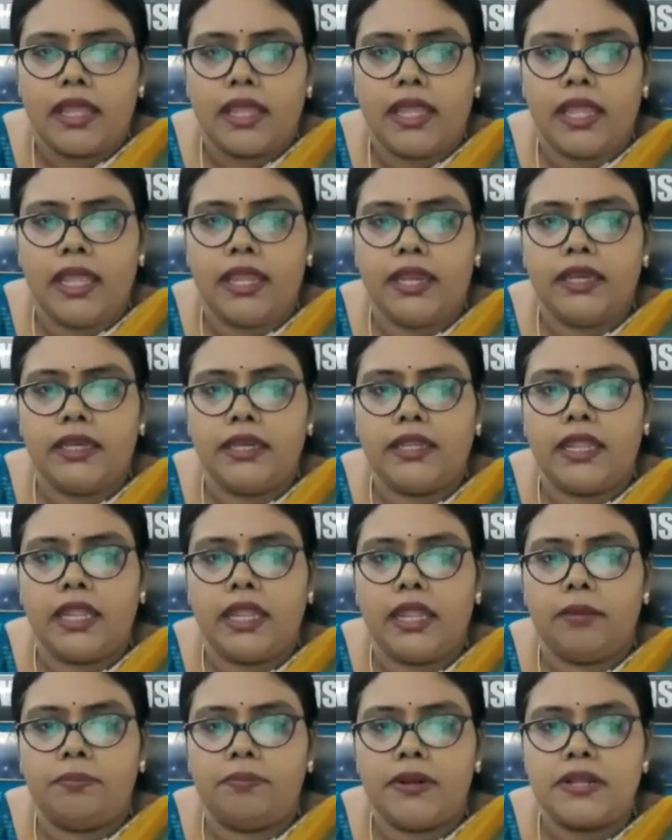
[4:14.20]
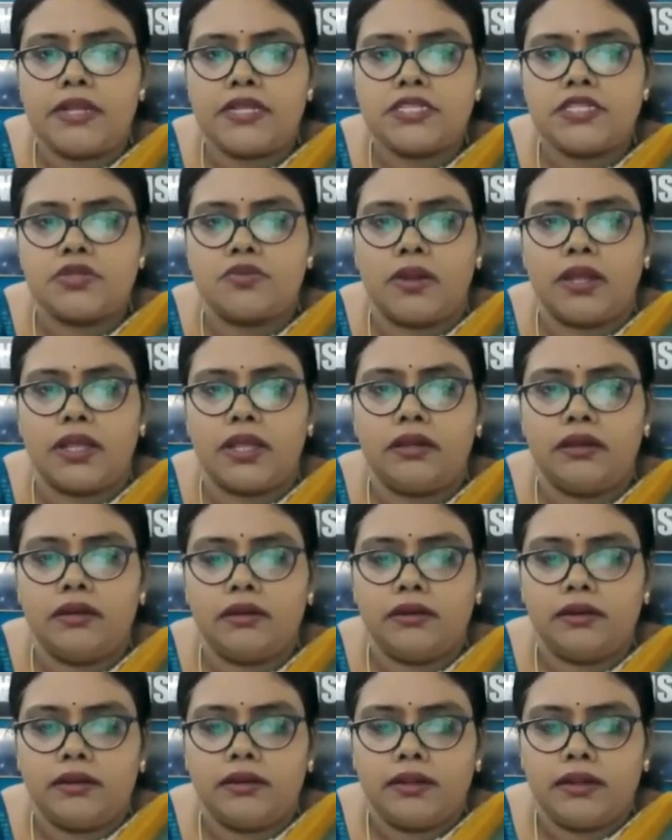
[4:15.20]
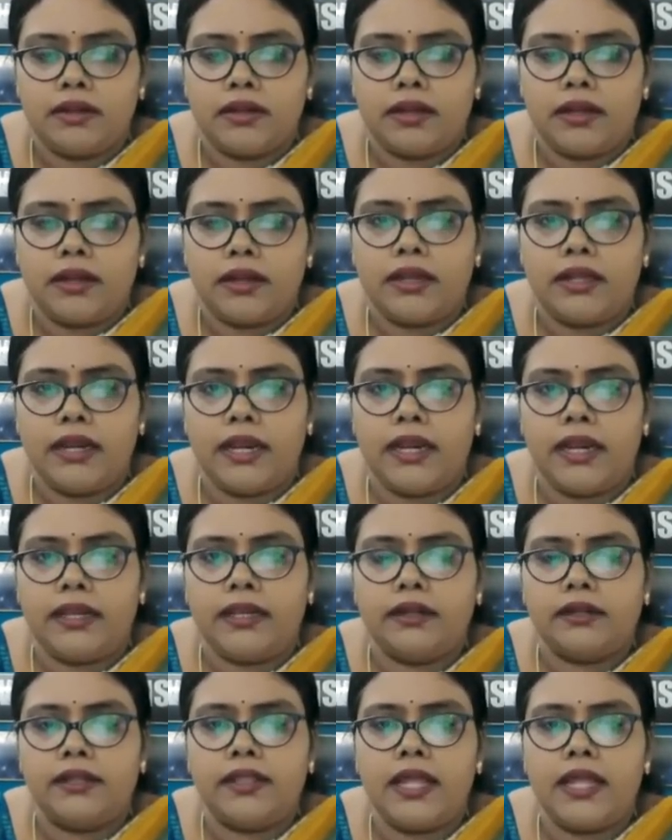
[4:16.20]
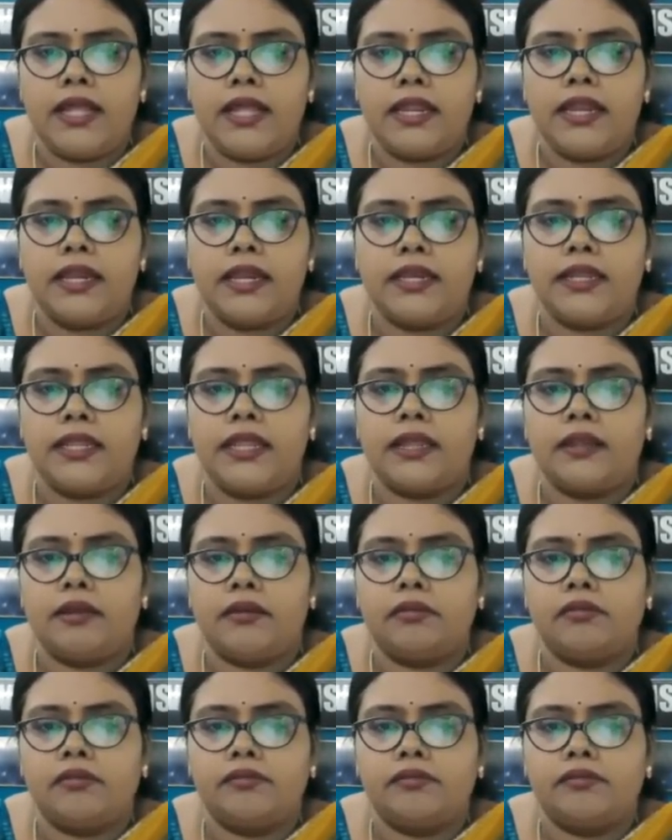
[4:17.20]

nk plus 1 greater than nk,